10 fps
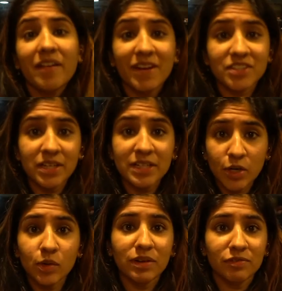I've actually
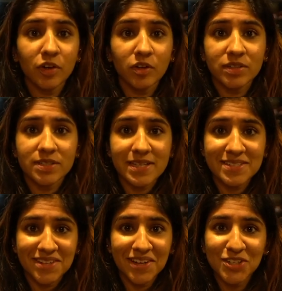totally forgotten to
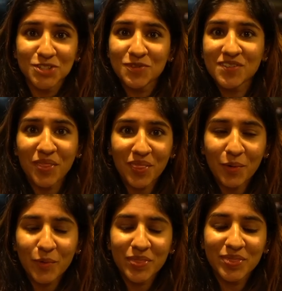season it. I should have done
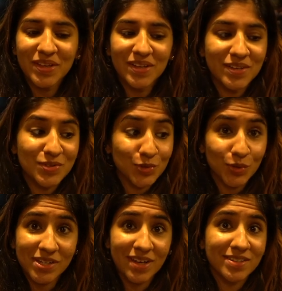that with the
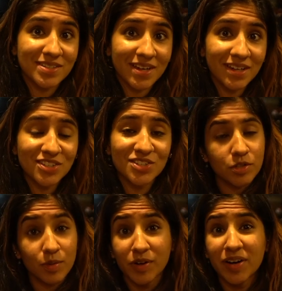sauteing stage.
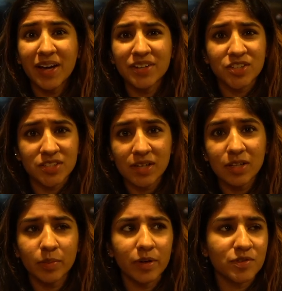So I'm gonna add just a
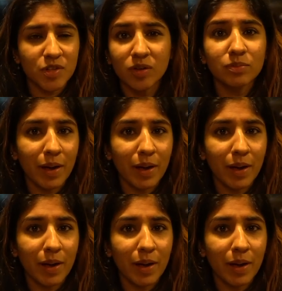little bit of salt and